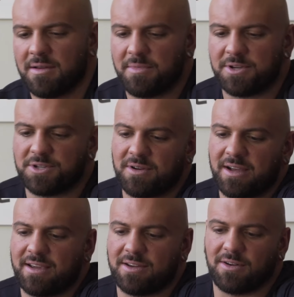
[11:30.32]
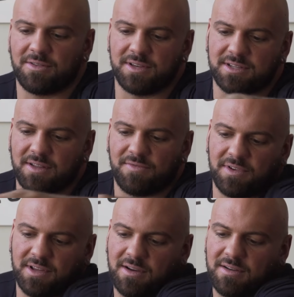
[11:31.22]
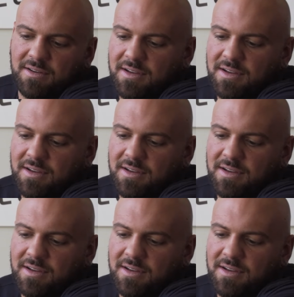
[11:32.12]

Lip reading: make sure I get all these in the video.